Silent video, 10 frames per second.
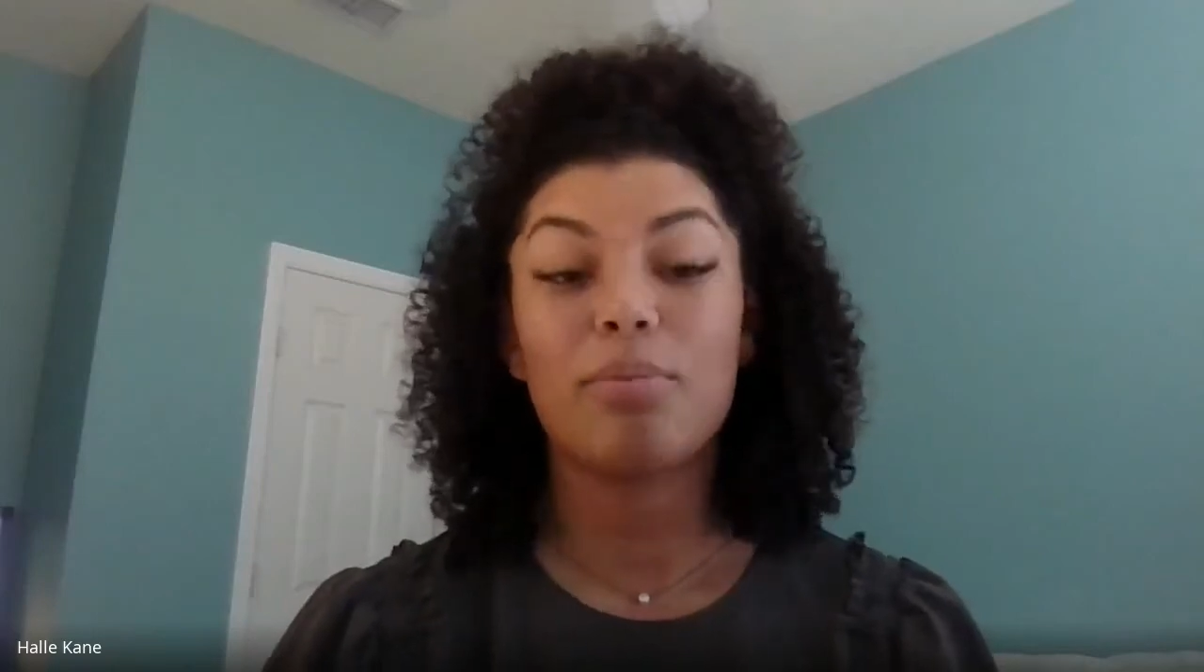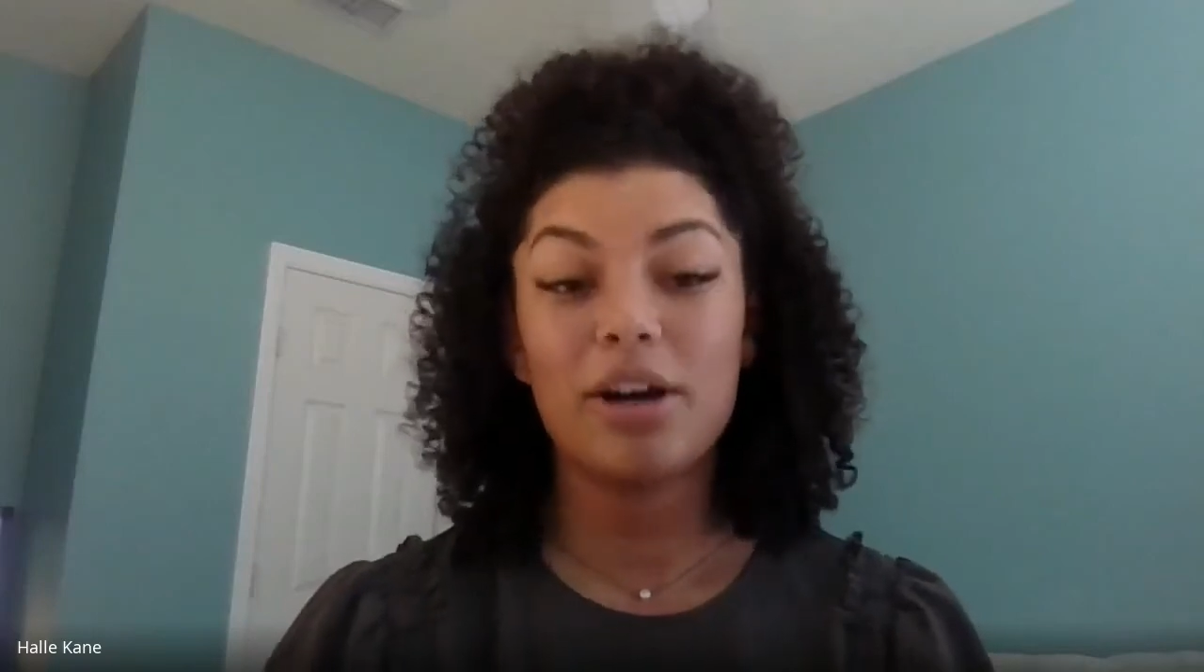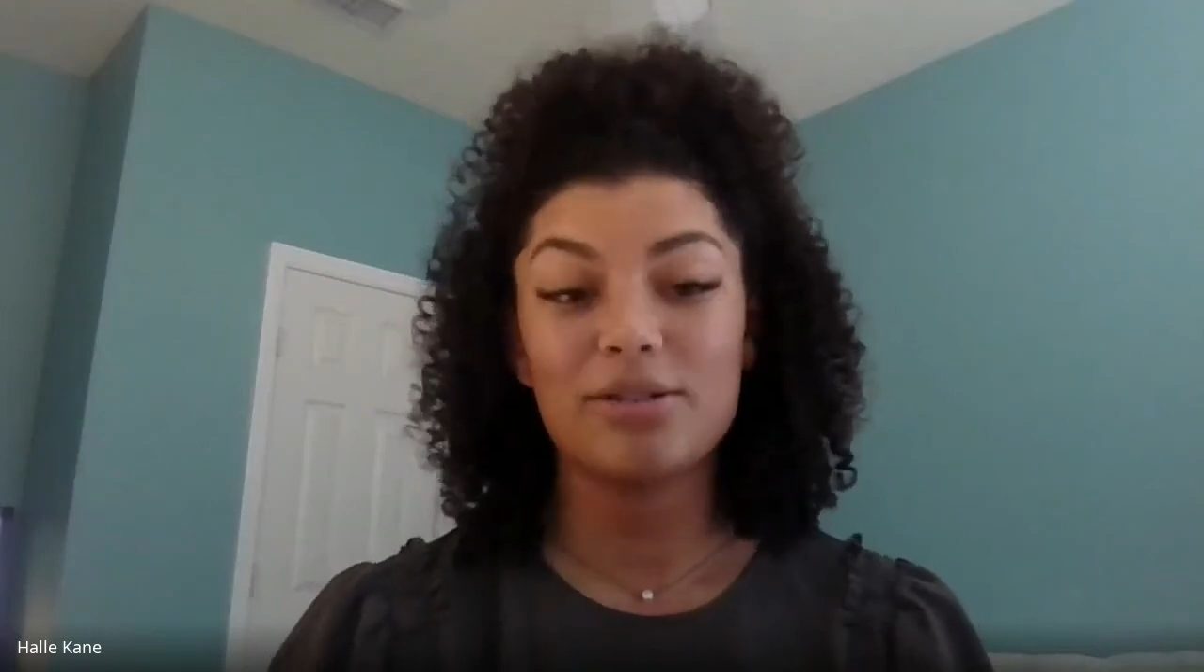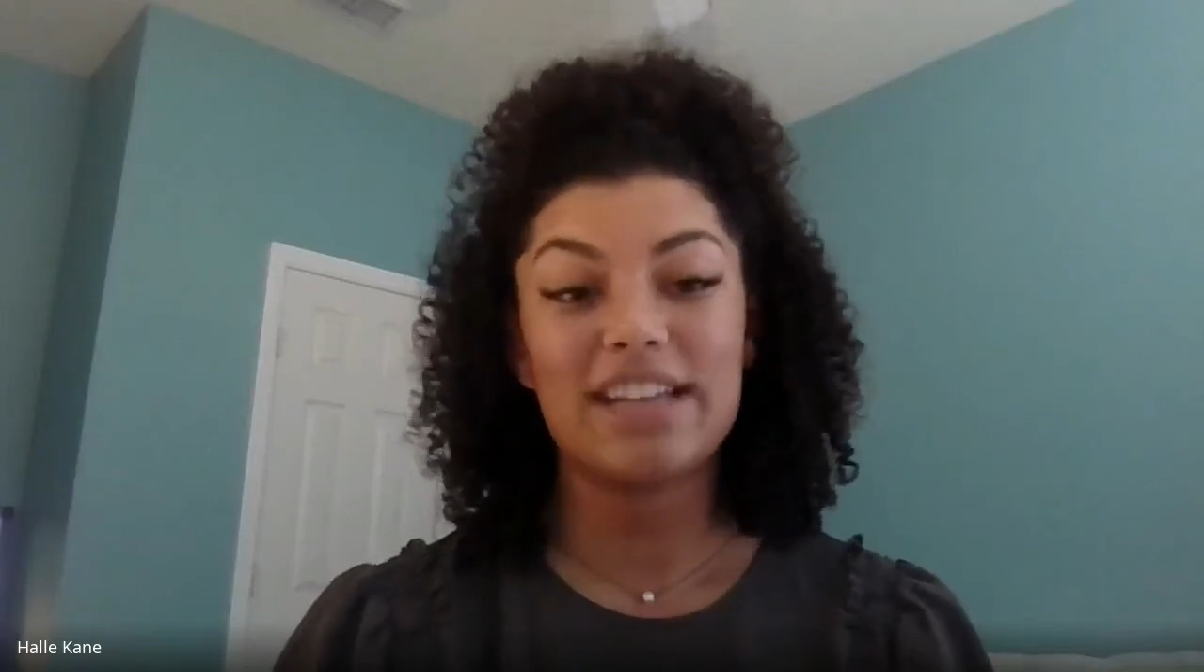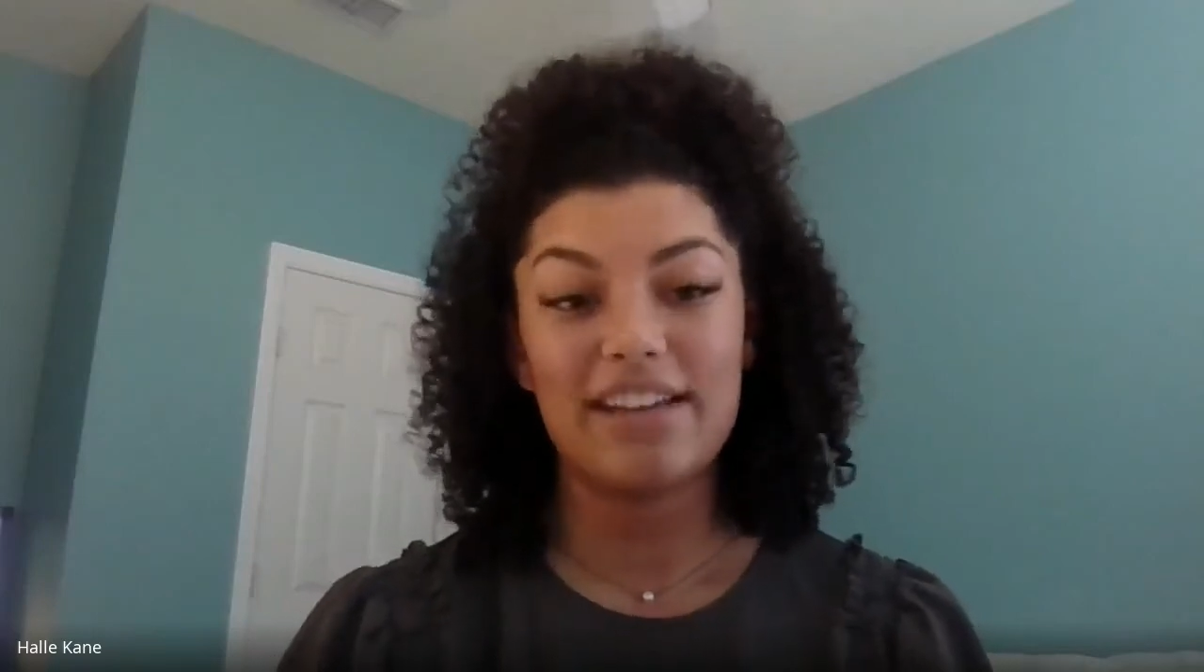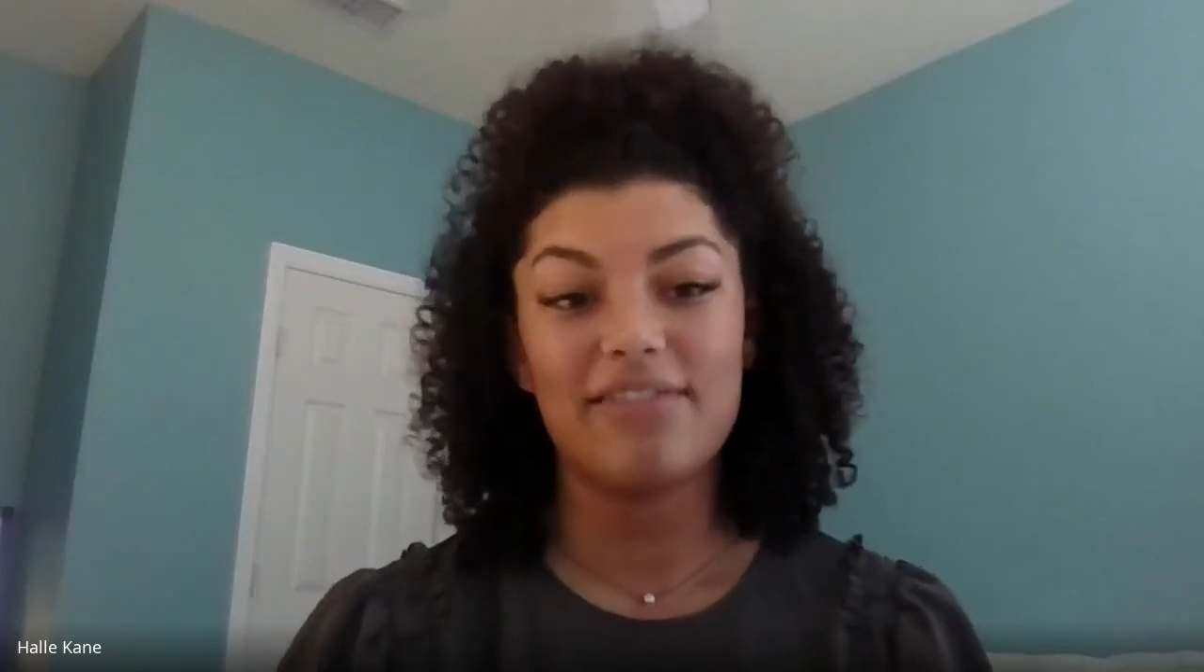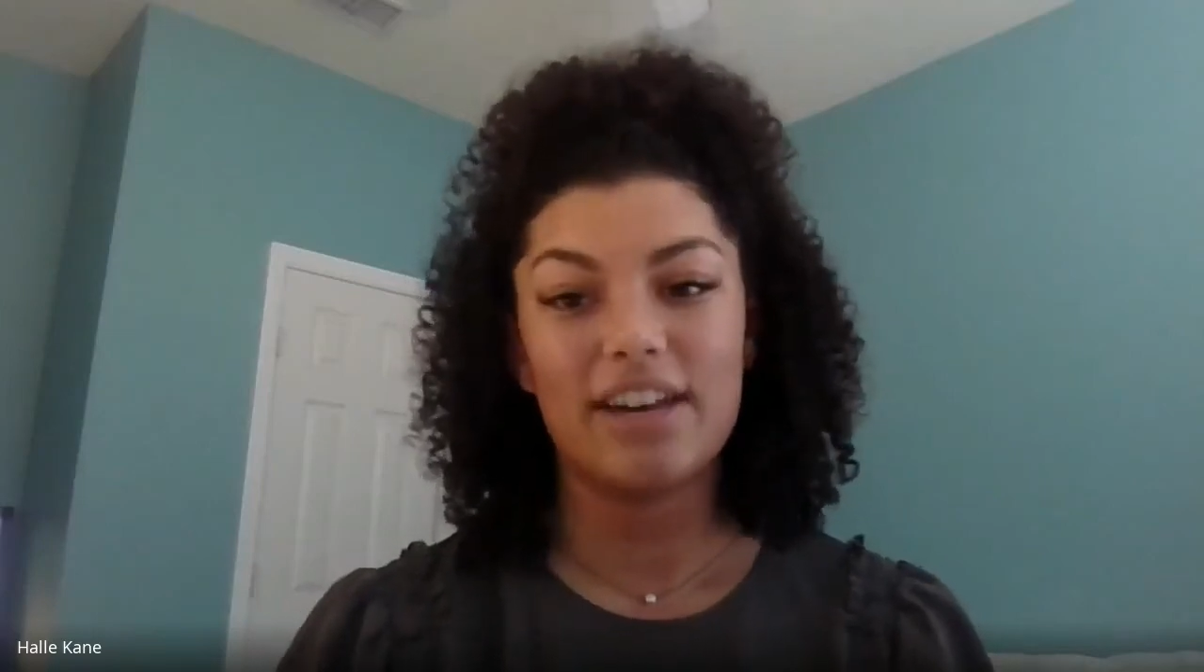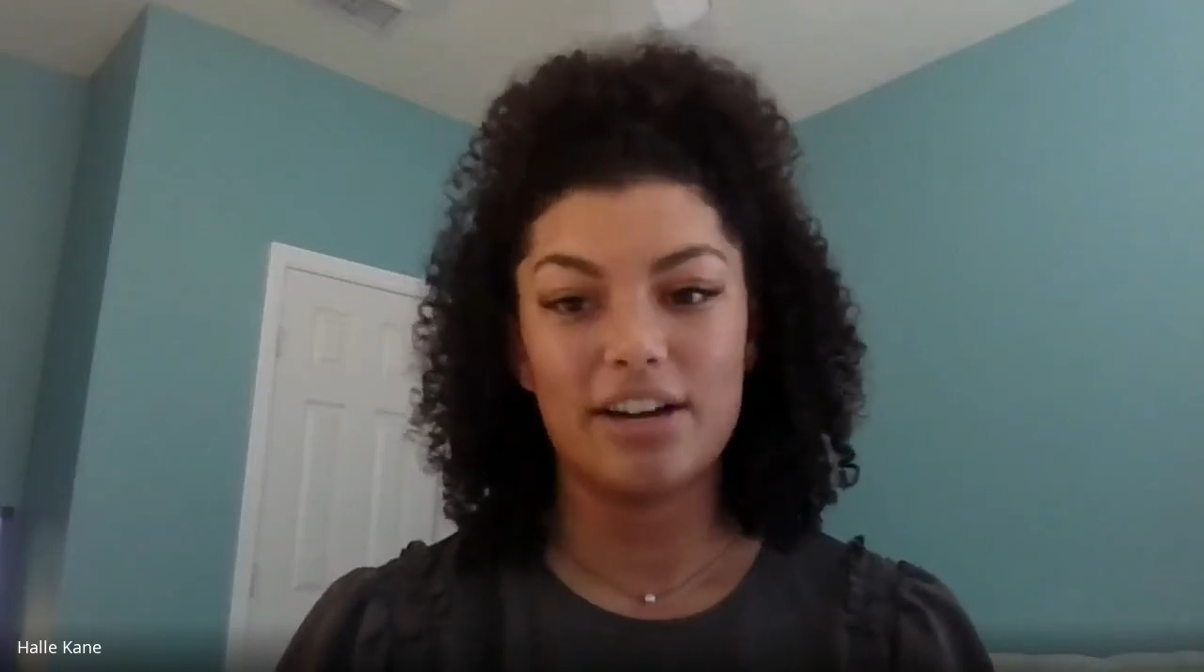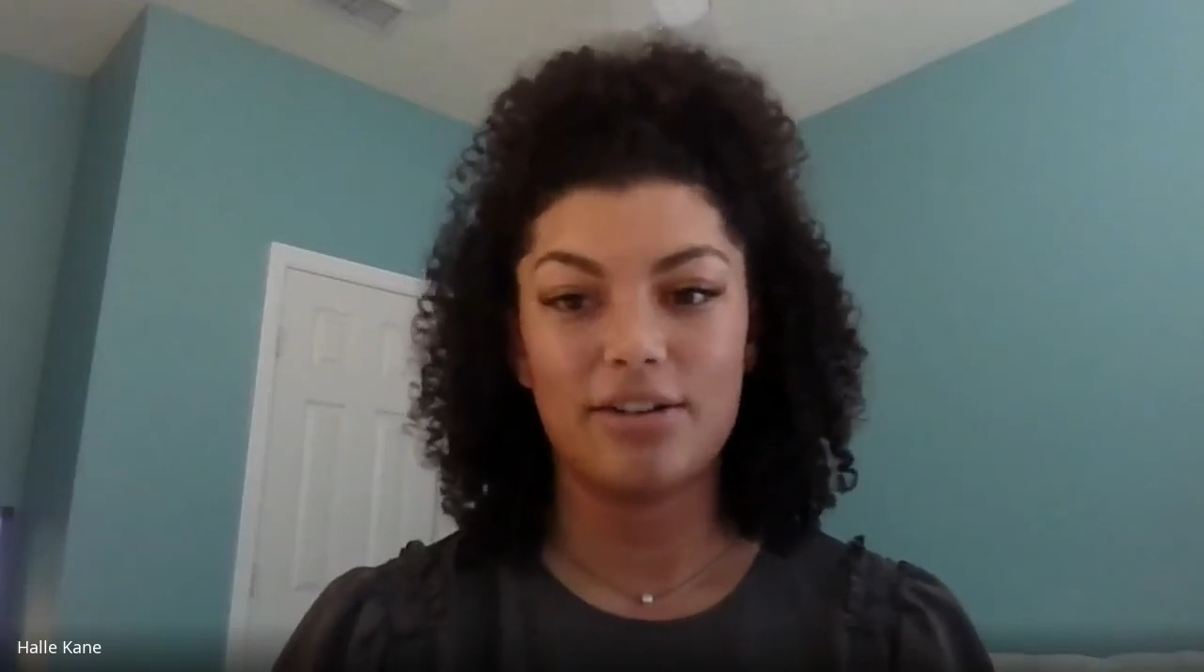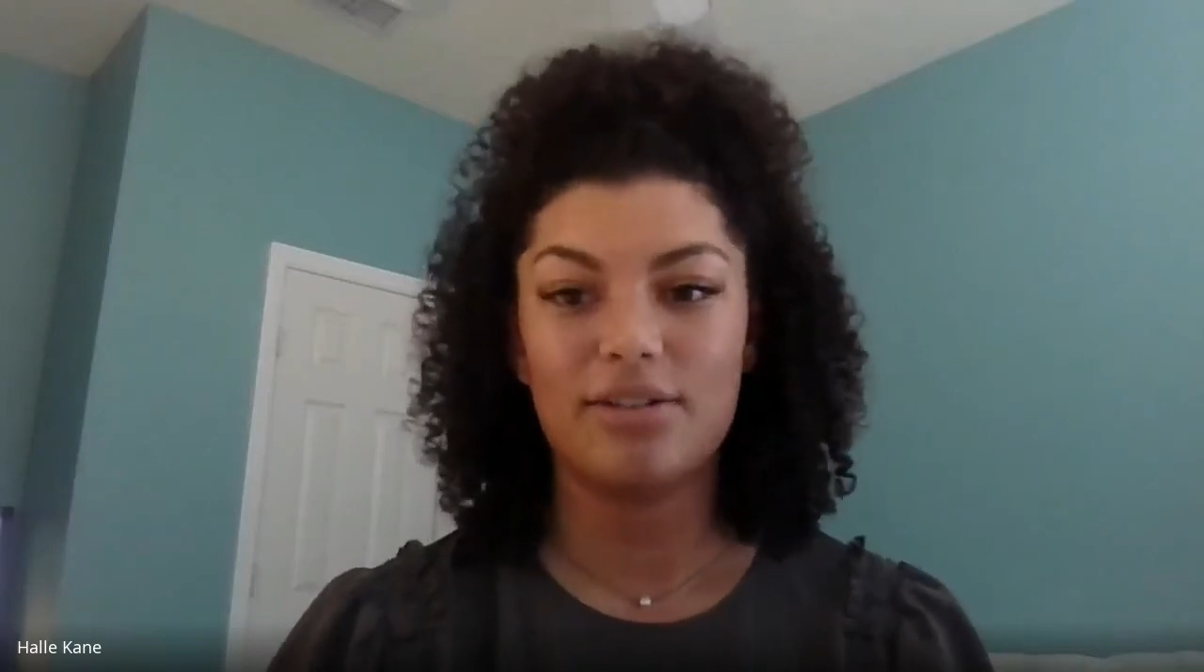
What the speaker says: post a video